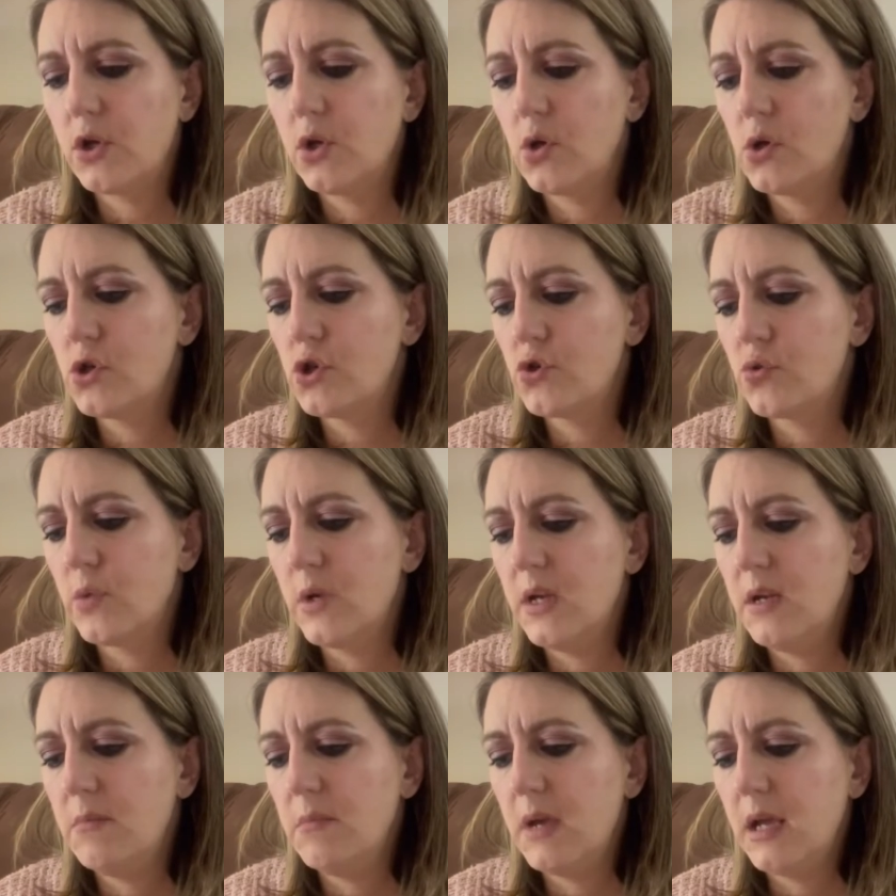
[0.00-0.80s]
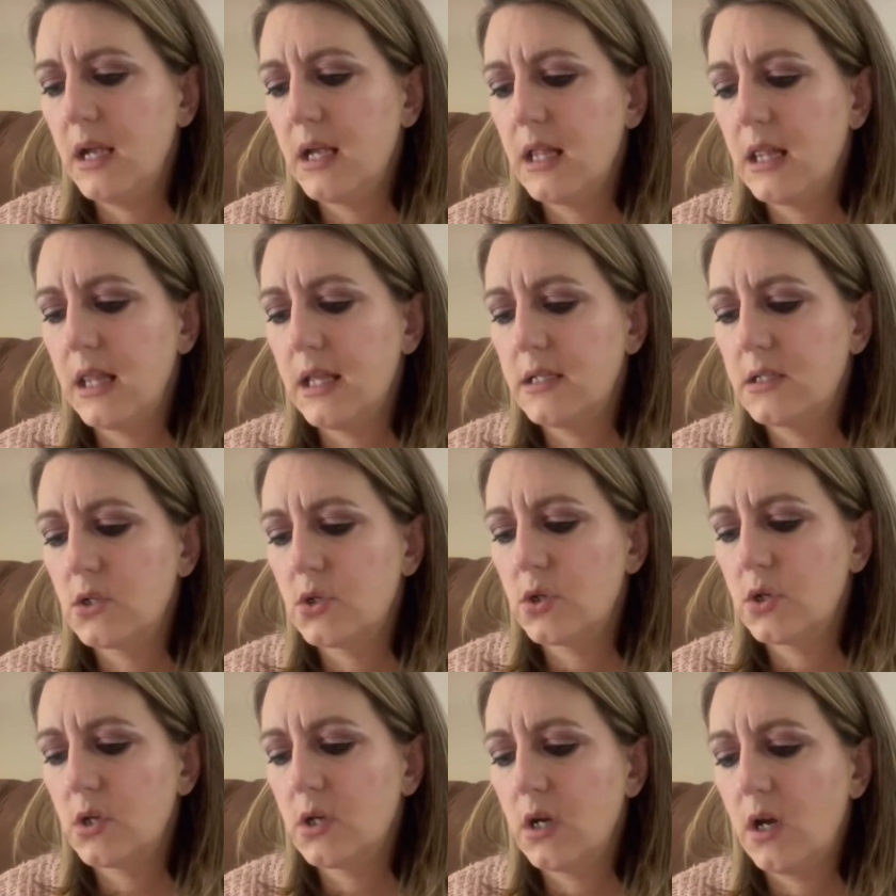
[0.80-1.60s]
Your Dream
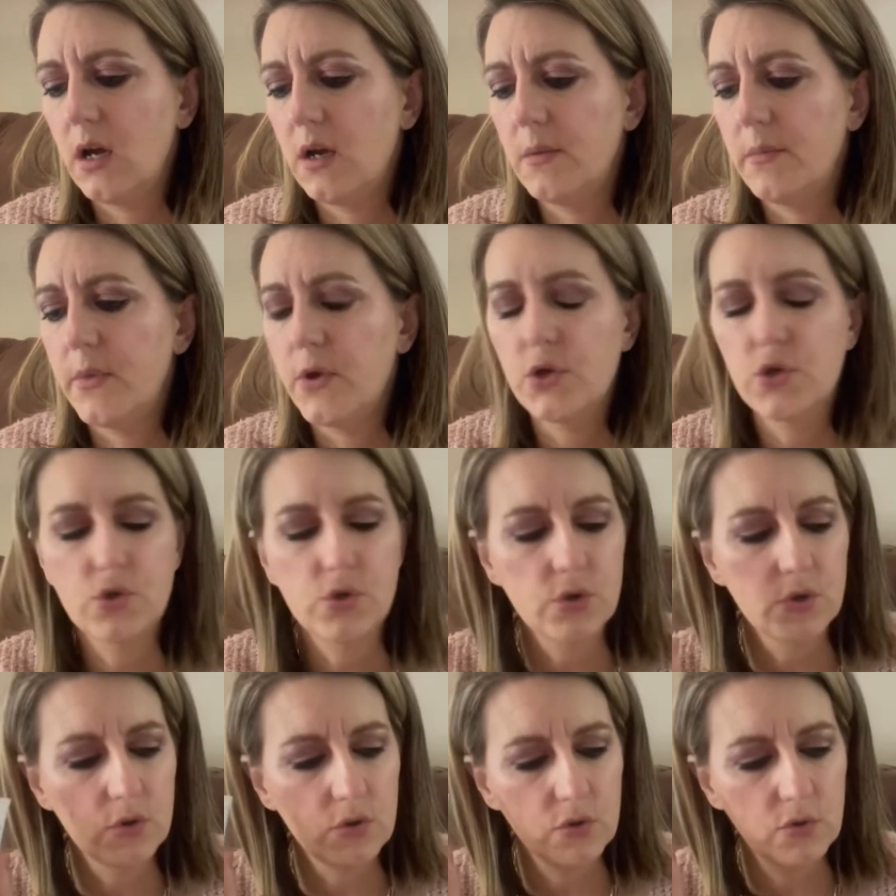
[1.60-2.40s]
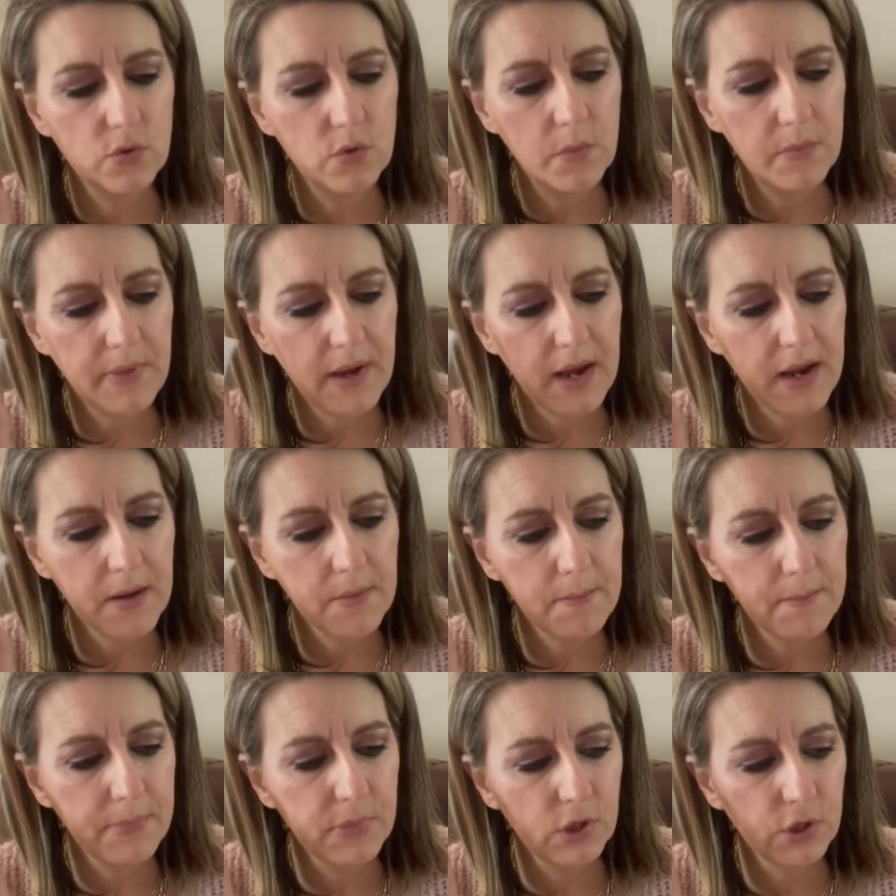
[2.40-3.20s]
Cleanser Come True
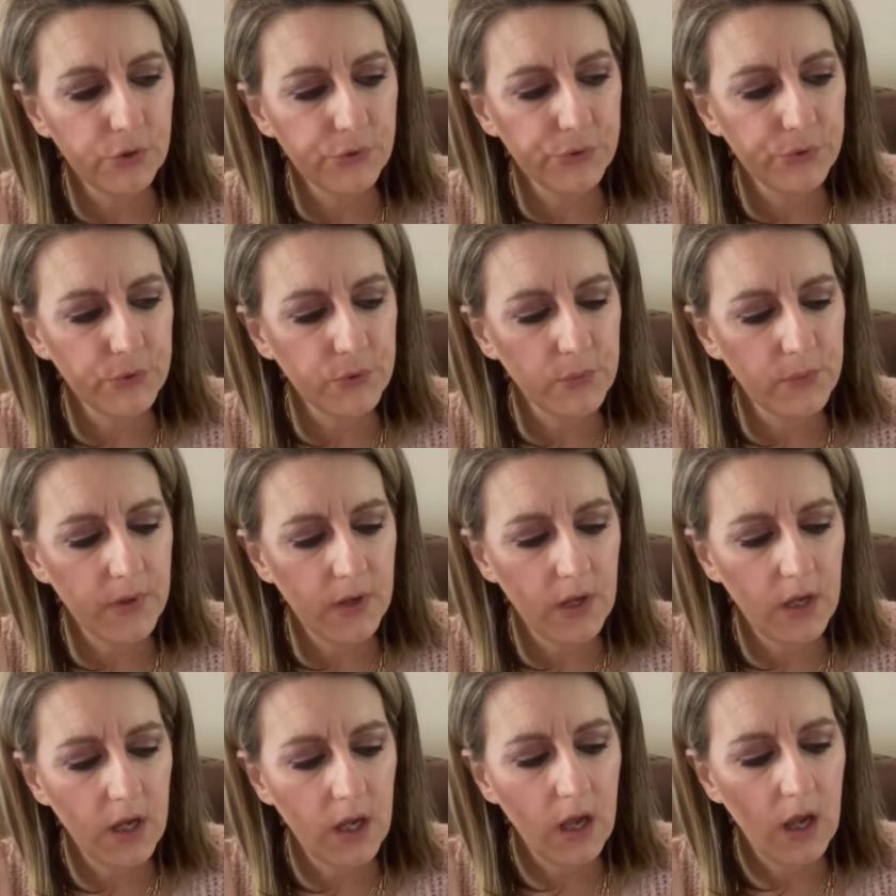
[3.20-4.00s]
by Bloom.